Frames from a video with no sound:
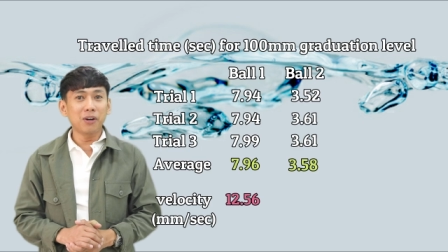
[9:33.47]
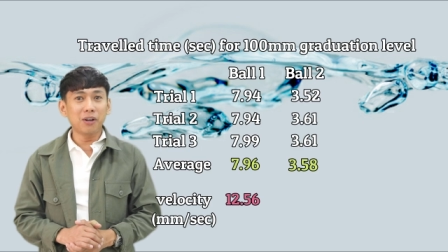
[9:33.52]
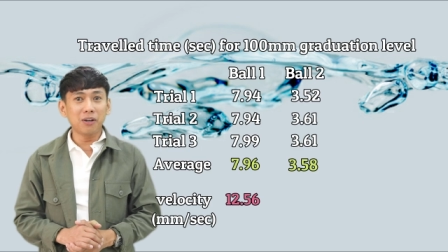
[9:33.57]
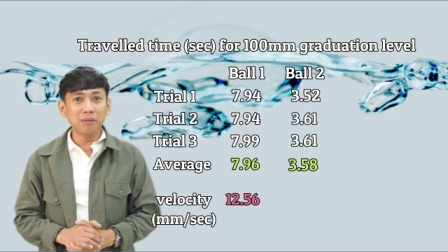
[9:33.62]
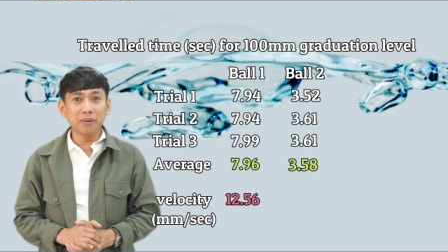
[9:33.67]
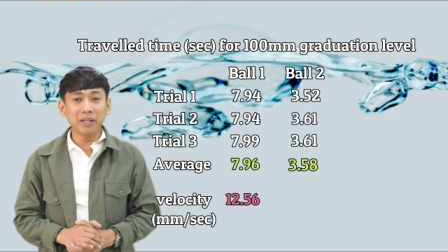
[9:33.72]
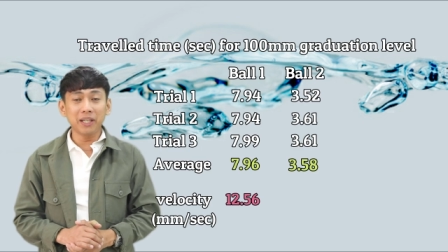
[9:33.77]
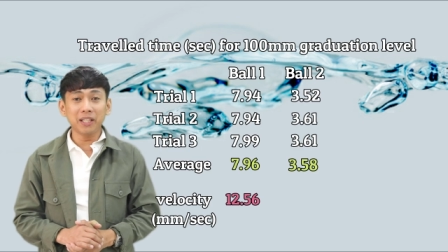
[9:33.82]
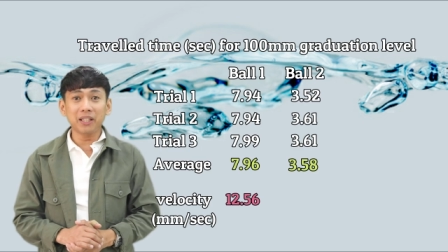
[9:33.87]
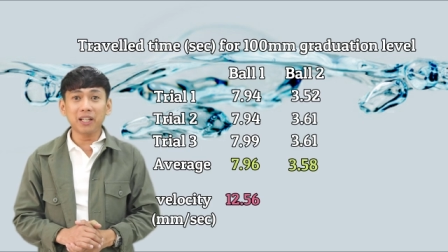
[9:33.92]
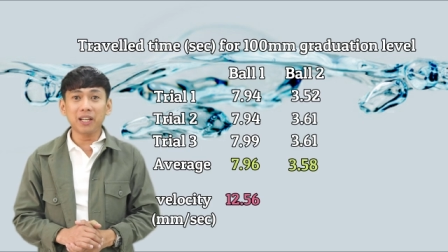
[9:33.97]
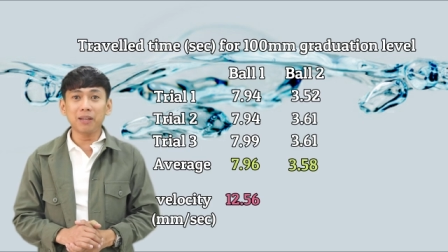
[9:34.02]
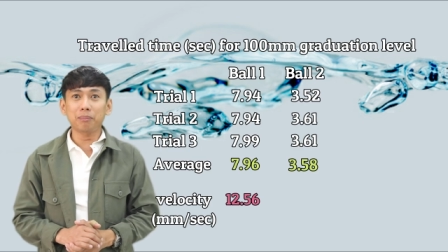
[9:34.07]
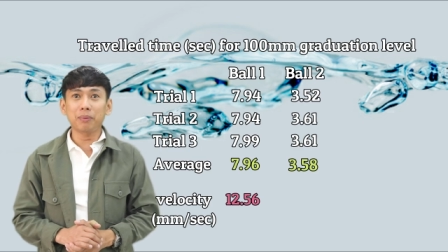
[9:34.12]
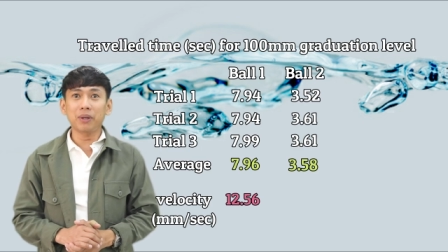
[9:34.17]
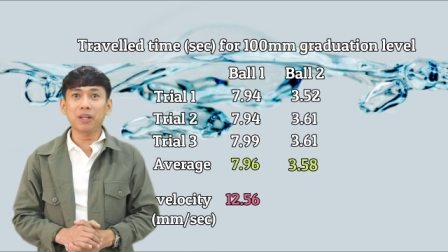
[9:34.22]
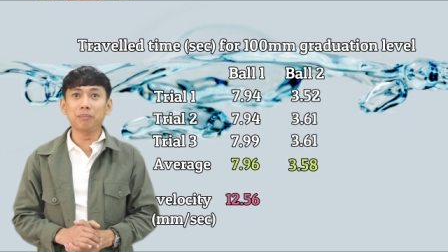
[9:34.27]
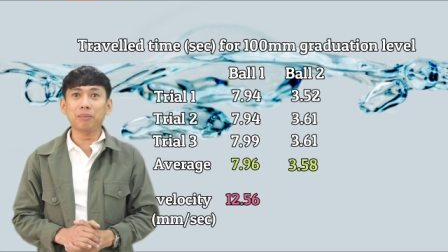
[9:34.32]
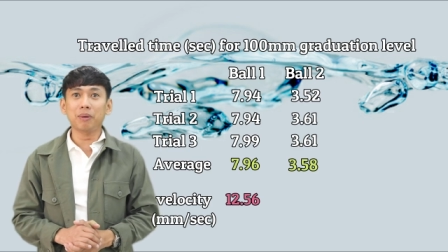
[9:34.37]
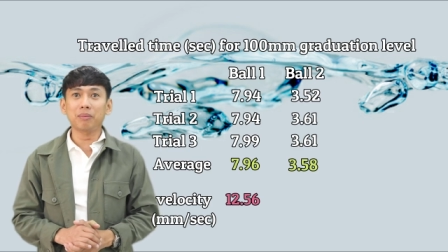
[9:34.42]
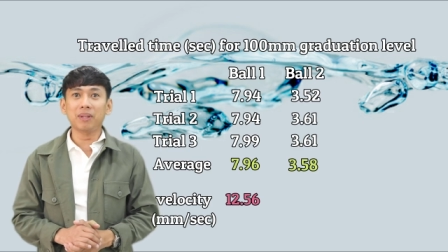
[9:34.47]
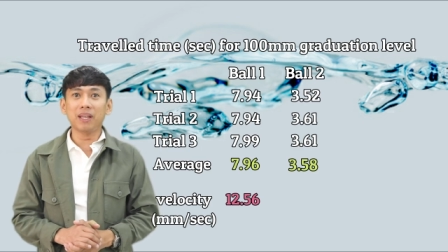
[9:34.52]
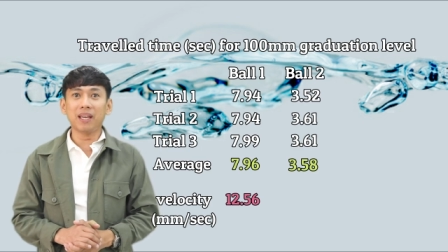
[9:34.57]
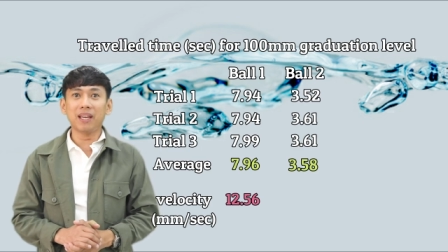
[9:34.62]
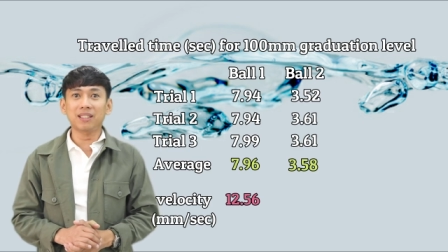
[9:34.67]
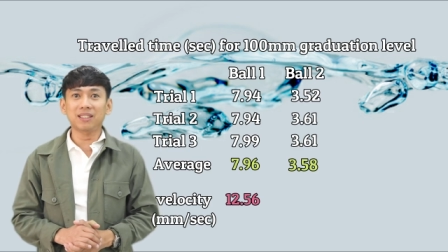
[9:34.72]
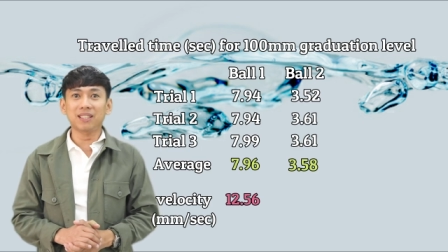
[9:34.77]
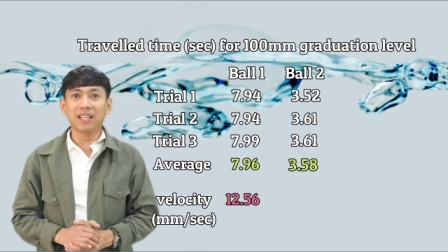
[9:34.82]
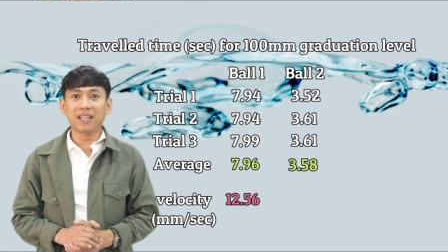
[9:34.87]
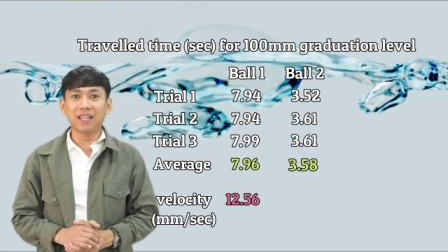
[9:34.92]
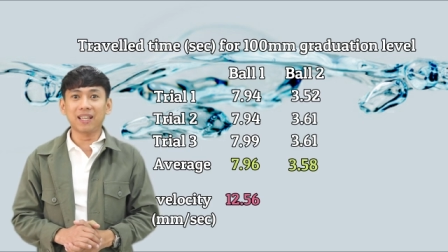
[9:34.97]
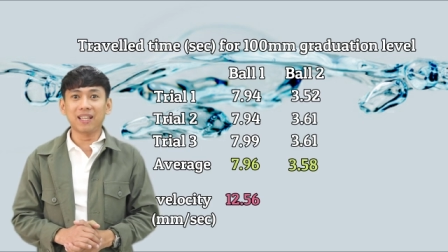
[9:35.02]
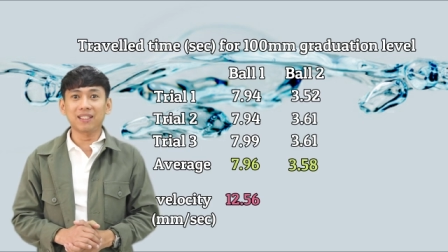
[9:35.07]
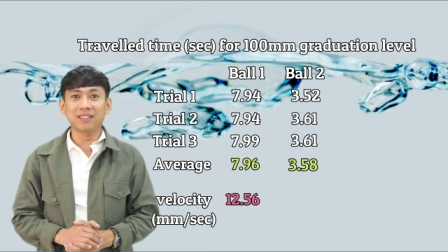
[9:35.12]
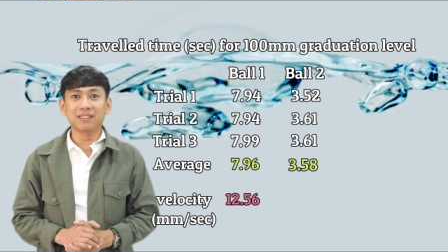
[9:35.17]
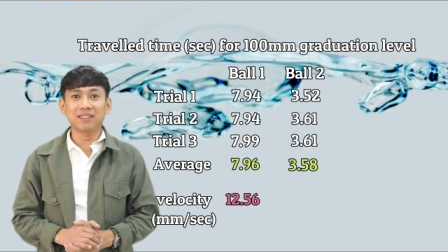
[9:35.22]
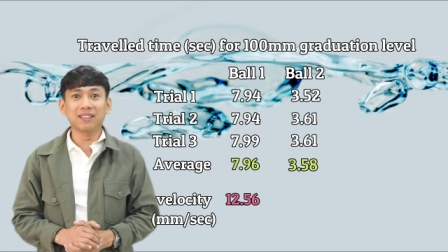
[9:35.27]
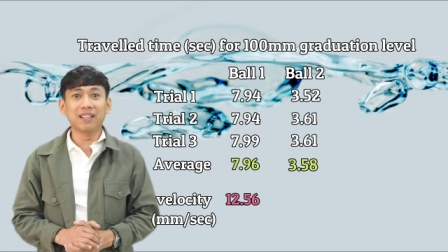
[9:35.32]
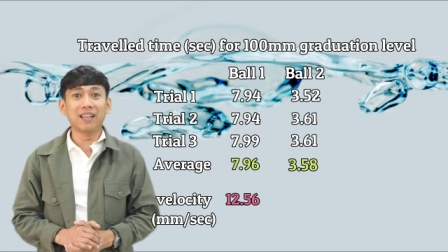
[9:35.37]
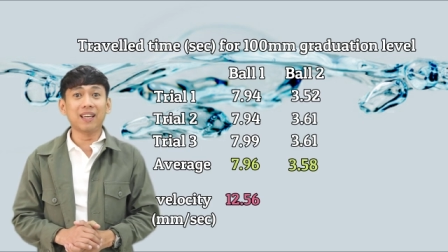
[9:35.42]
over 3.58
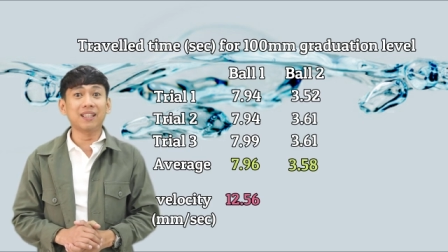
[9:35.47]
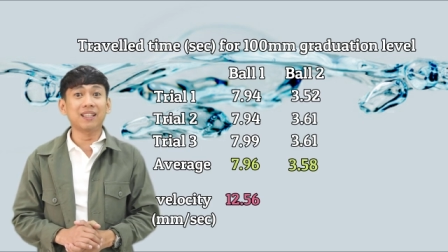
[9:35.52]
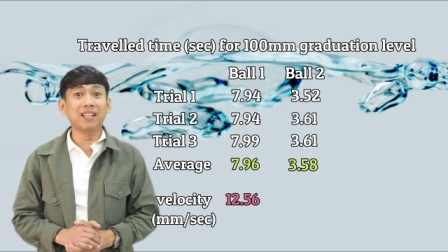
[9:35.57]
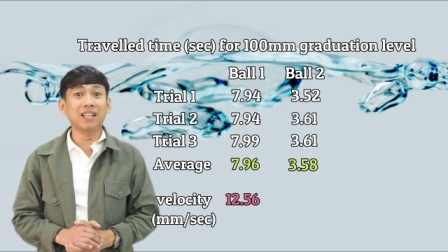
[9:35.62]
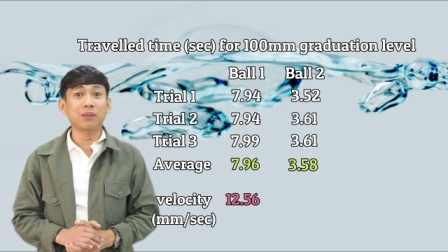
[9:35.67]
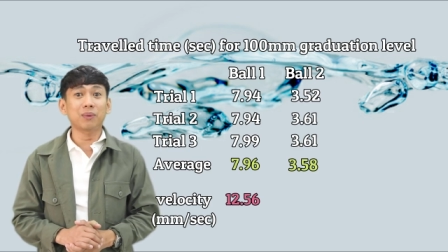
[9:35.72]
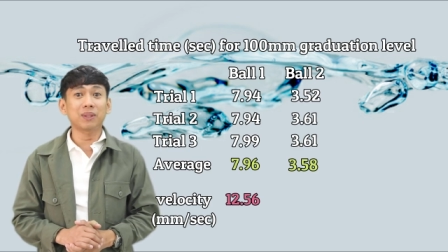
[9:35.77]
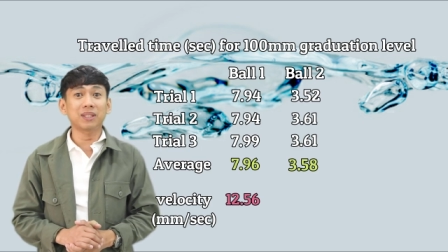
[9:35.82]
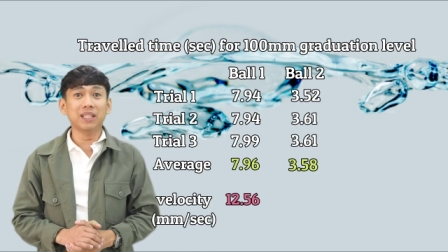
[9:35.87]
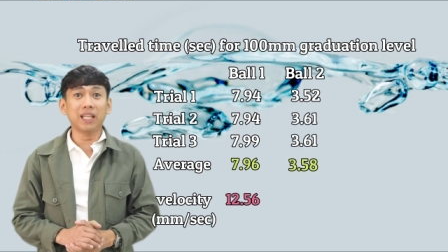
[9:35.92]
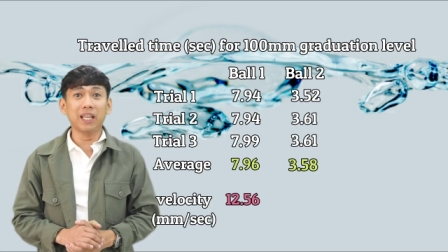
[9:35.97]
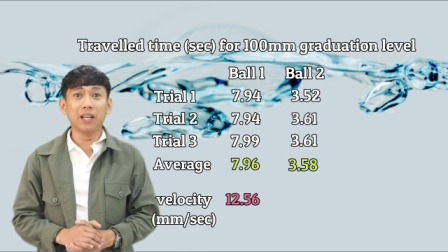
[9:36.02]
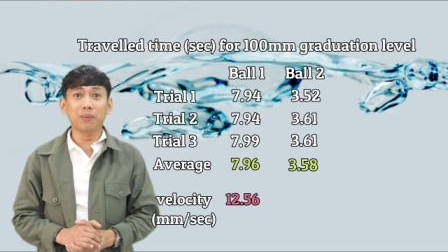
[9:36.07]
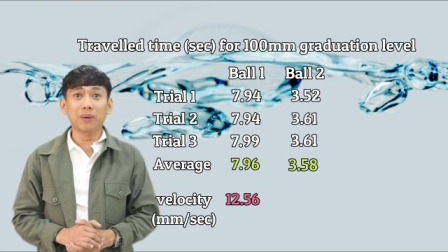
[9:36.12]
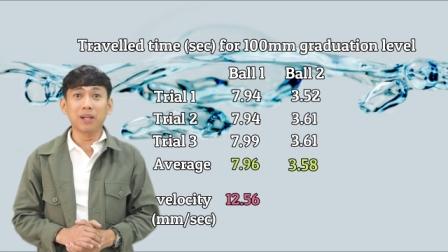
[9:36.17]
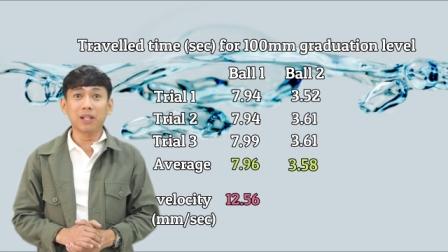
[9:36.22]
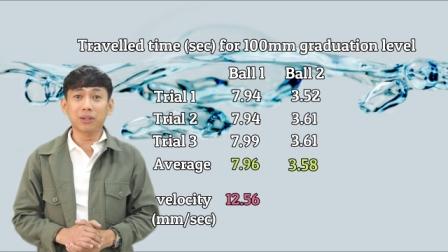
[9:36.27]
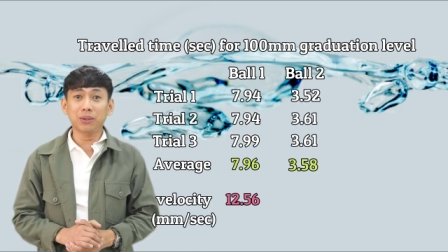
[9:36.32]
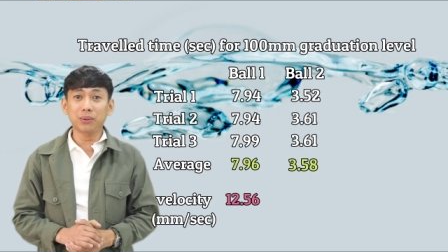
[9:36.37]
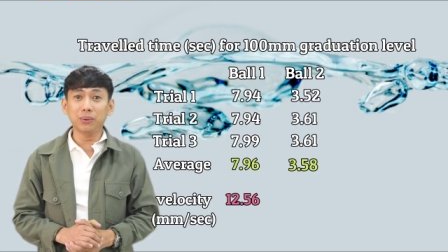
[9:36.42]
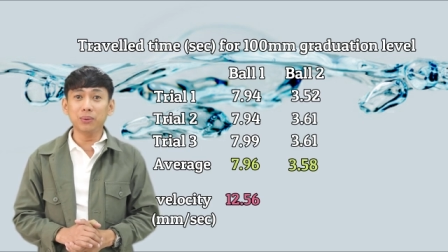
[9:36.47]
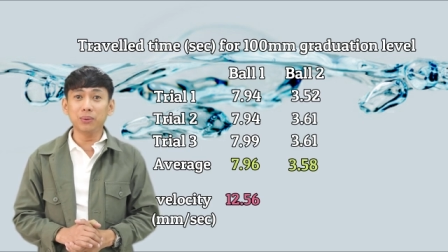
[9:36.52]
seconds. And that was equal